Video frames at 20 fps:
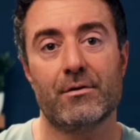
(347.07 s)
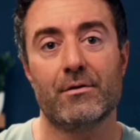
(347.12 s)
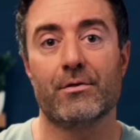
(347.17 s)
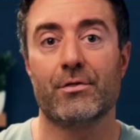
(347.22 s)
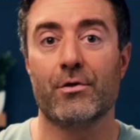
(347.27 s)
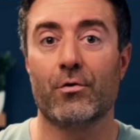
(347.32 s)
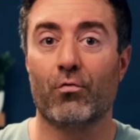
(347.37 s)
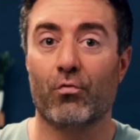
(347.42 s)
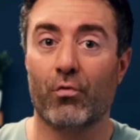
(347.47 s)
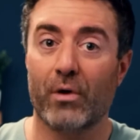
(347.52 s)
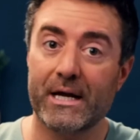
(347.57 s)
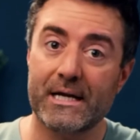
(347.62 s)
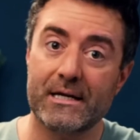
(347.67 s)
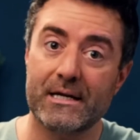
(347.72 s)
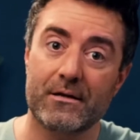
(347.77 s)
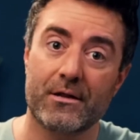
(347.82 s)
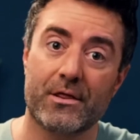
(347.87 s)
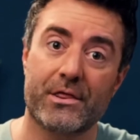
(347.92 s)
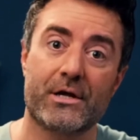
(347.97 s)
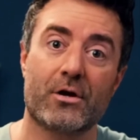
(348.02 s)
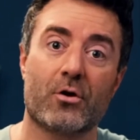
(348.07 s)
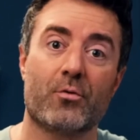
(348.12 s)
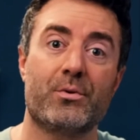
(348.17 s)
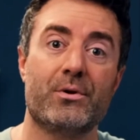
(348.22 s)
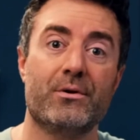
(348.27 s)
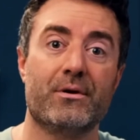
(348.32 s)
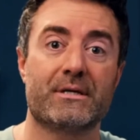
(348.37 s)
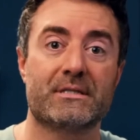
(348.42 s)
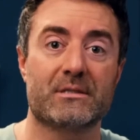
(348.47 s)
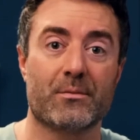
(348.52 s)
the right
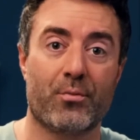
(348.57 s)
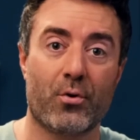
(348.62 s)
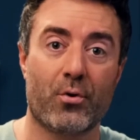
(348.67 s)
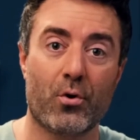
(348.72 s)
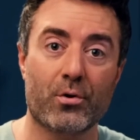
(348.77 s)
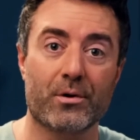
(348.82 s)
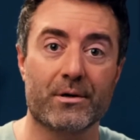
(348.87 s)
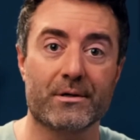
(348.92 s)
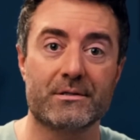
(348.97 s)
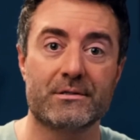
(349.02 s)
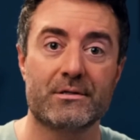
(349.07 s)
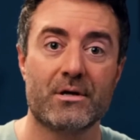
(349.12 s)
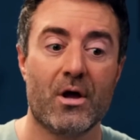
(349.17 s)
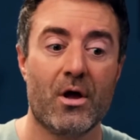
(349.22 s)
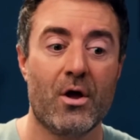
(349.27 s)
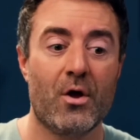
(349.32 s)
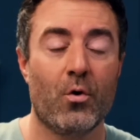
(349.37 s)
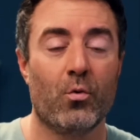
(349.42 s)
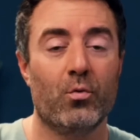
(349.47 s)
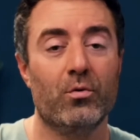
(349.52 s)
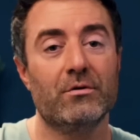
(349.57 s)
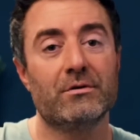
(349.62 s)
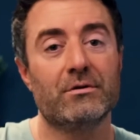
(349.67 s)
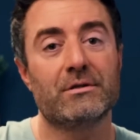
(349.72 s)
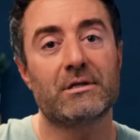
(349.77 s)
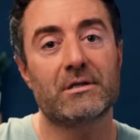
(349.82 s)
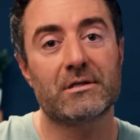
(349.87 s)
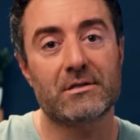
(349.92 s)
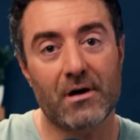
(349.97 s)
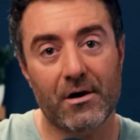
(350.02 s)
therapeutic supports will
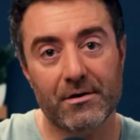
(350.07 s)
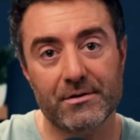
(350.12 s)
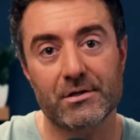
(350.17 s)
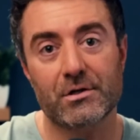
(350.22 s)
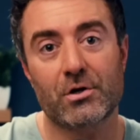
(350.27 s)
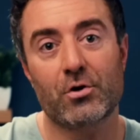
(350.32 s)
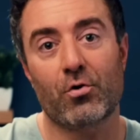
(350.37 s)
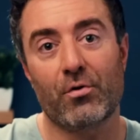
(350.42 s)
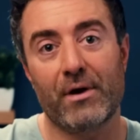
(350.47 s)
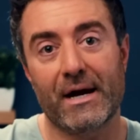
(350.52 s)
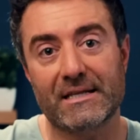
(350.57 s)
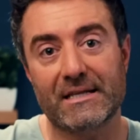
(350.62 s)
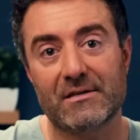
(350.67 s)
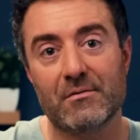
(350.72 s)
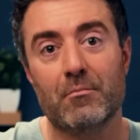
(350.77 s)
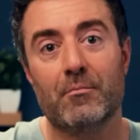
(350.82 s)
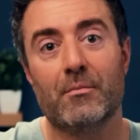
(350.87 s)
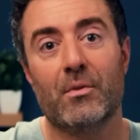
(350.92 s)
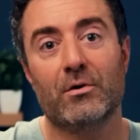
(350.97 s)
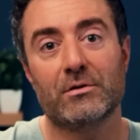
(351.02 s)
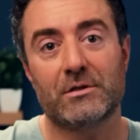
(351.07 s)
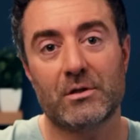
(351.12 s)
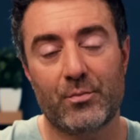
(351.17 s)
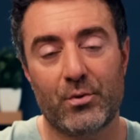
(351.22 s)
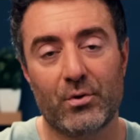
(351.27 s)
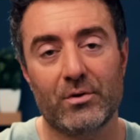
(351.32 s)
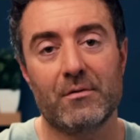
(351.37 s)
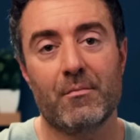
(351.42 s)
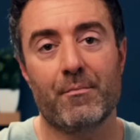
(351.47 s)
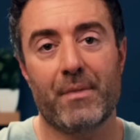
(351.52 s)
start to correct
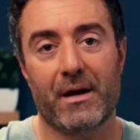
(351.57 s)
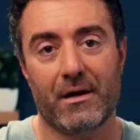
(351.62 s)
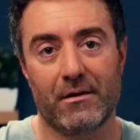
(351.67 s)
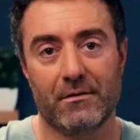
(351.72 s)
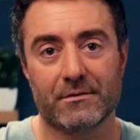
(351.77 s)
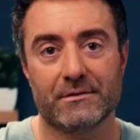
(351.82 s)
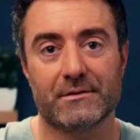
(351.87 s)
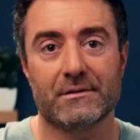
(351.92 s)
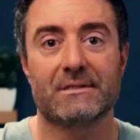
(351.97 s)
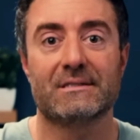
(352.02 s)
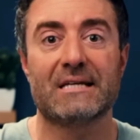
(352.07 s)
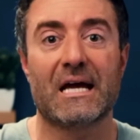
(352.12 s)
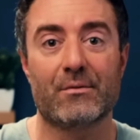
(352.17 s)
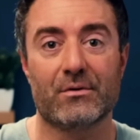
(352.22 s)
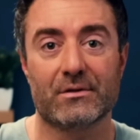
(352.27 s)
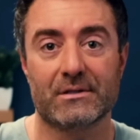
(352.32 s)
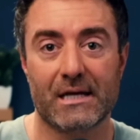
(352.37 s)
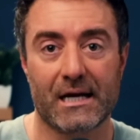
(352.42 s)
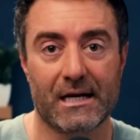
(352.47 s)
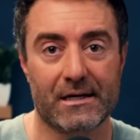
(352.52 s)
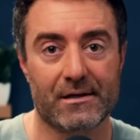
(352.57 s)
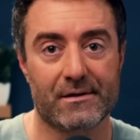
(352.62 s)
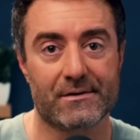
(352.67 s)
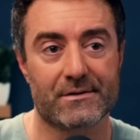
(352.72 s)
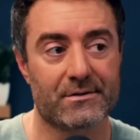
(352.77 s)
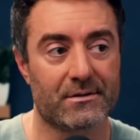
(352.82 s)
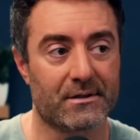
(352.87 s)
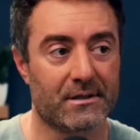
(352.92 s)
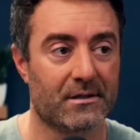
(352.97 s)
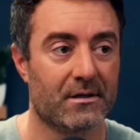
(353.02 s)
multiple imbalances
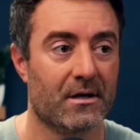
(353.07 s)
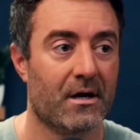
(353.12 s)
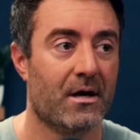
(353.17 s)
simultaneously.